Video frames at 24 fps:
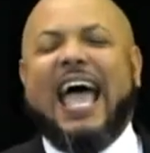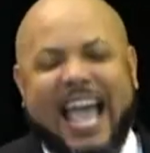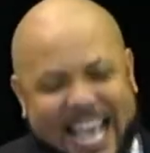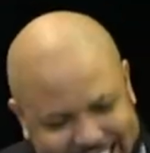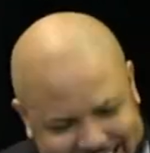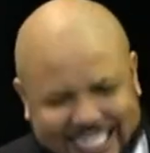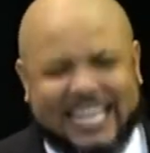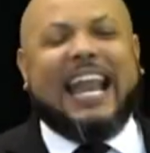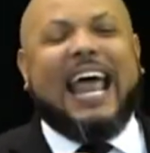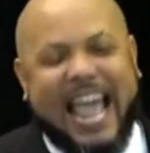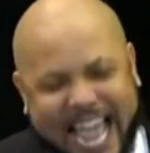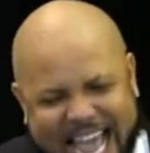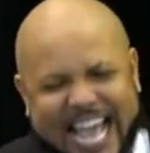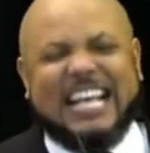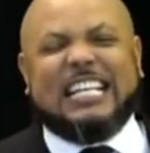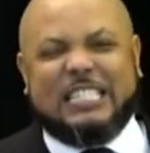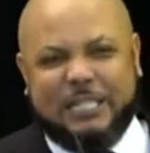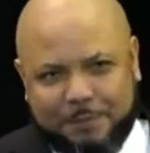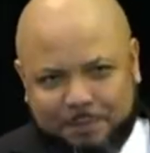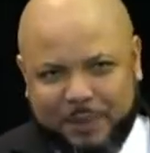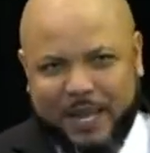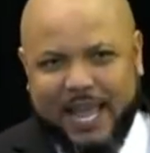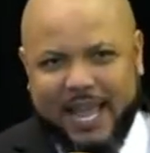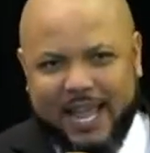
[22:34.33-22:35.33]
as it
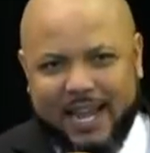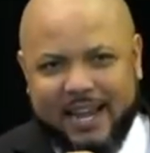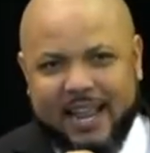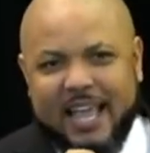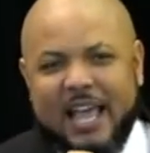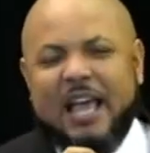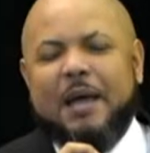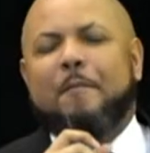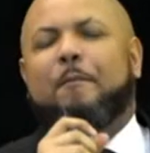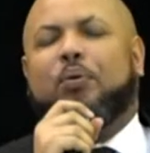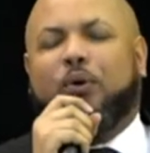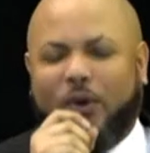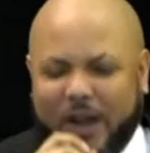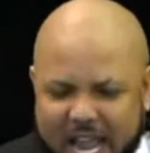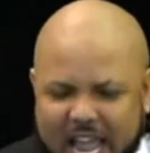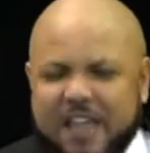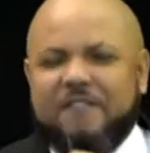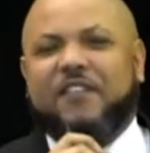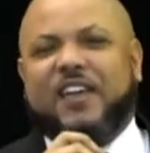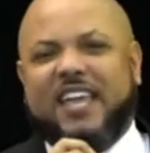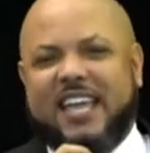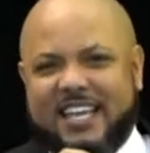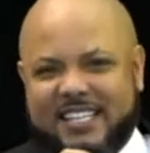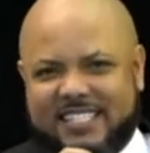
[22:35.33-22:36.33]
has been
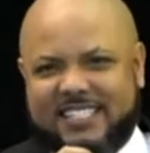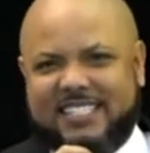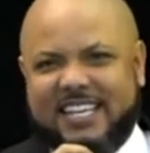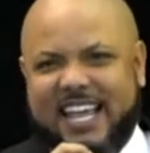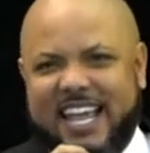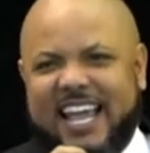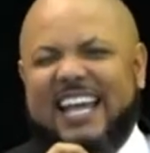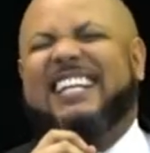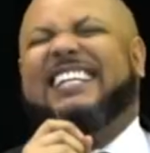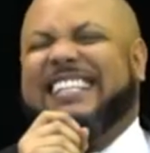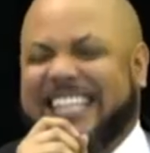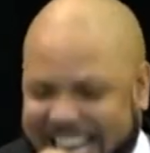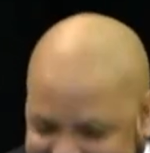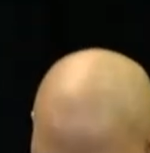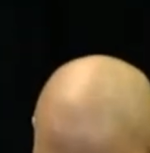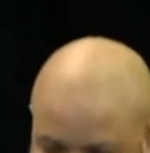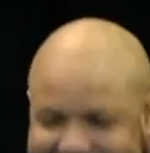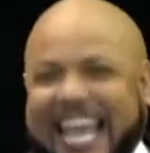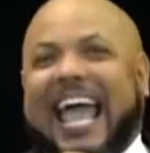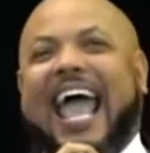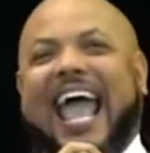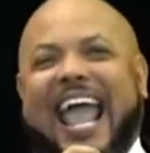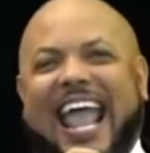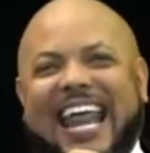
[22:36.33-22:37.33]
previous year,
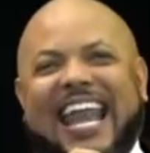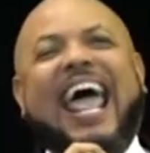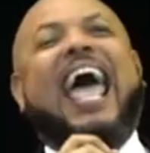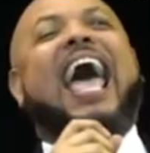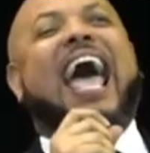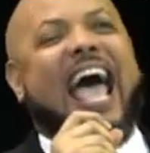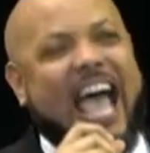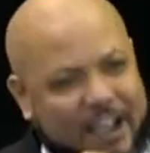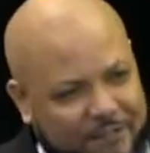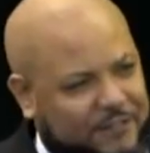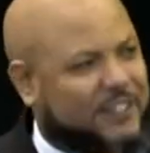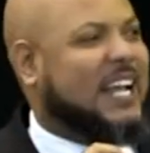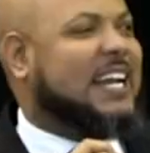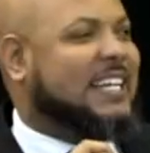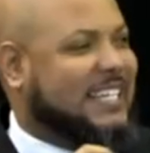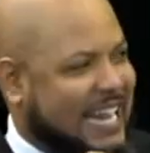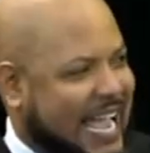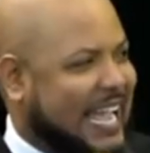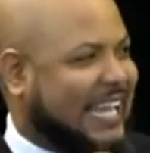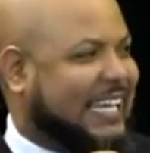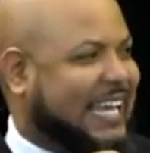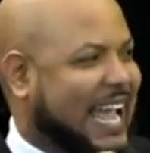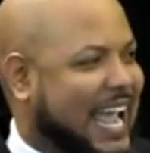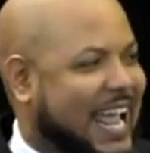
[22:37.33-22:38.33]
decade after
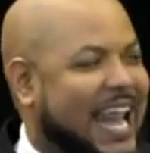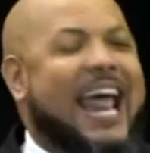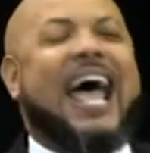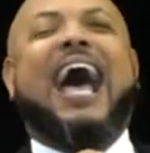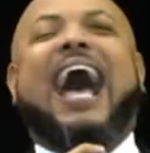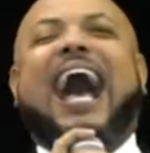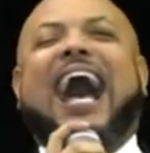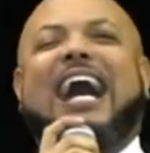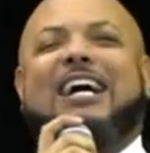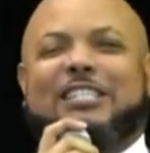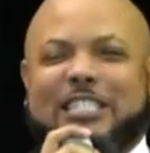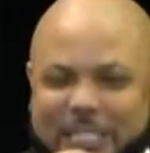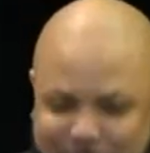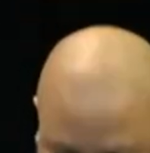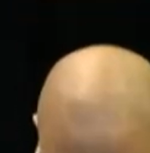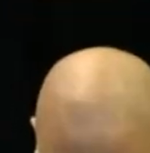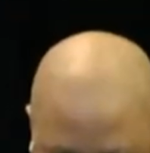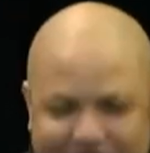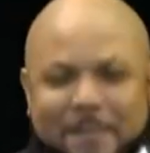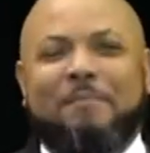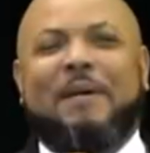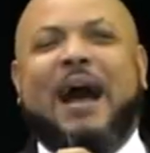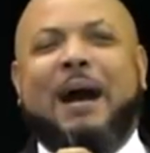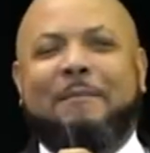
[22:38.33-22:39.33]
decade. I'll
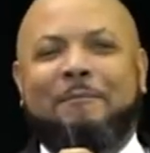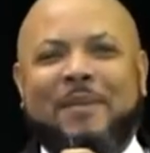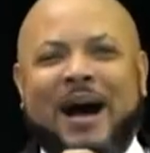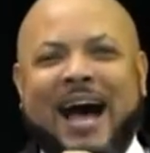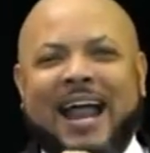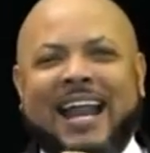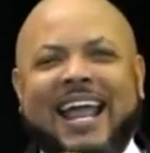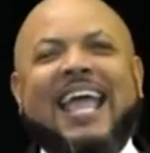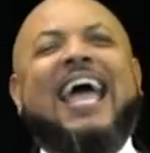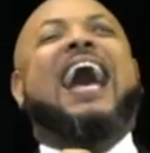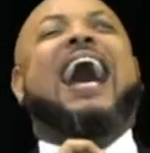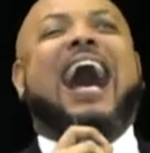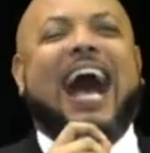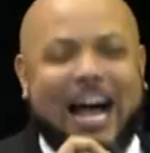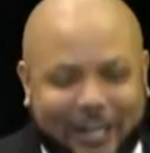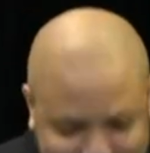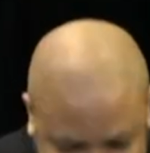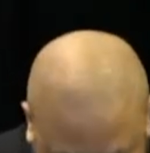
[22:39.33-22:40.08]
spend my money, I'll